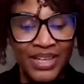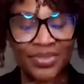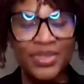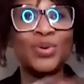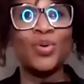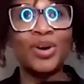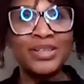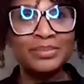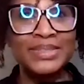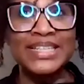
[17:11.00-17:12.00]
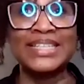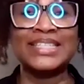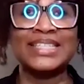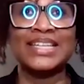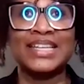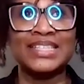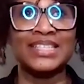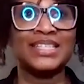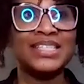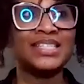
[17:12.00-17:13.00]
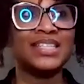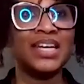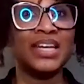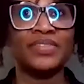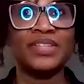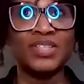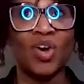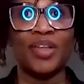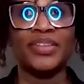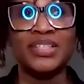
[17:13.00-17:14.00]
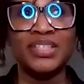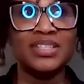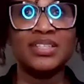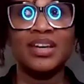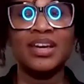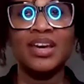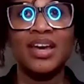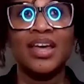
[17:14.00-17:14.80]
if the norm is the consistency of this authenticity,